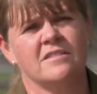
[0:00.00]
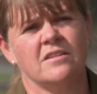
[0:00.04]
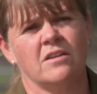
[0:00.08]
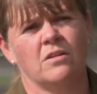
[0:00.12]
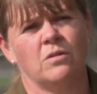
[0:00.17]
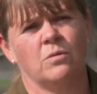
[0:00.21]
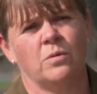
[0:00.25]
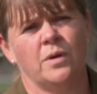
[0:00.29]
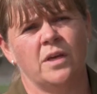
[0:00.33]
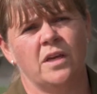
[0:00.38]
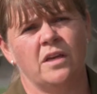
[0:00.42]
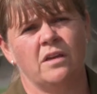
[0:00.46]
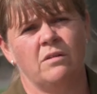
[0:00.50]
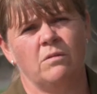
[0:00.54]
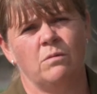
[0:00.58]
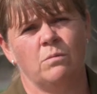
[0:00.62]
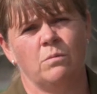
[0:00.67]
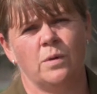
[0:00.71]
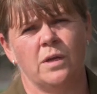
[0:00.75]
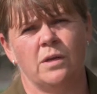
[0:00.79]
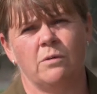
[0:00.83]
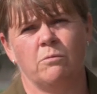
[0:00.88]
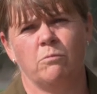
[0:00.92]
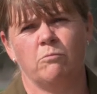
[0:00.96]
So we
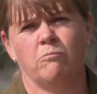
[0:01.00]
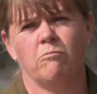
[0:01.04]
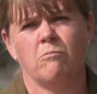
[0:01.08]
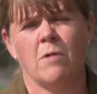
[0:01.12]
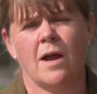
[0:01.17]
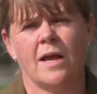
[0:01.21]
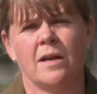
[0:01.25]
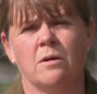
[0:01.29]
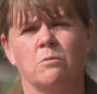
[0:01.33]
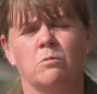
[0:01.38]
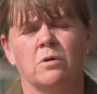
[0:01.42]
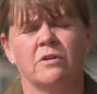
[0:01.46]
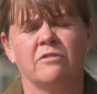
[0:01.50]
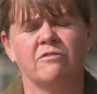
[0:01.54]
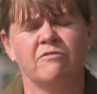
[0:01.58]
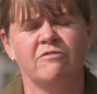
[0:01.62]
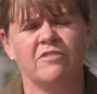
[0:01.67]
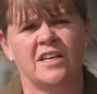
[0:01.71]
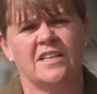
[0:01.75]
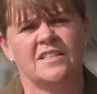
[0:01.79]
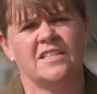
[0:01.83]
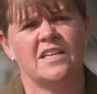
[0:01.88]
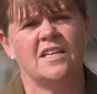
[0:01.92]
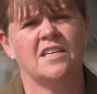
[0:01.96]
run with
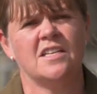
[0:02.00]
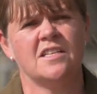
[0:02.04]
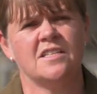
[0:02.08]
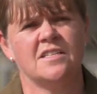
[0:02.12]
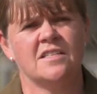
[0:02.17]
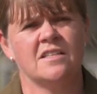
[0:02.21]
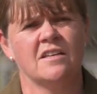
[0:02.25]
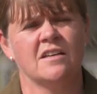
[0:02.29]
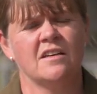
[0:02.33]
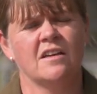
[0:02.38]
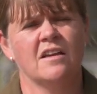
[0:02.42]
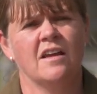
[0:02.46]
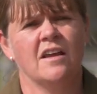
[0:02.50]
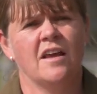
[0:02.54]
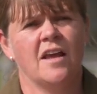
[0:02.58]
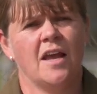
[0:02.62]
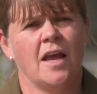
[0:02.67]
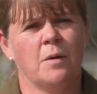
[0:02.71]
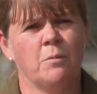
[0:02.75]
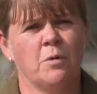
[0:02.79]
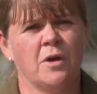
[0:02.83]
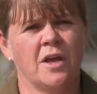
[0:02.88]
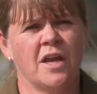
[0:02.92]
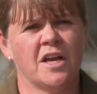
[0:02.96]
VetEnt,
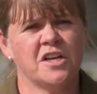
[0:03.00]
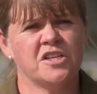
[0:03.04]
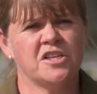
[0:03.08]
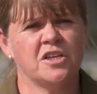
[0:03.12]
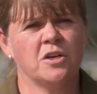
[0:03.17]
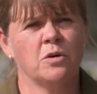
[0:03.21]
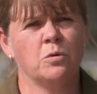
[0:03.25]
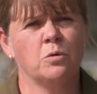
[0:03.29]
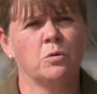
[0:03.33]
and we actually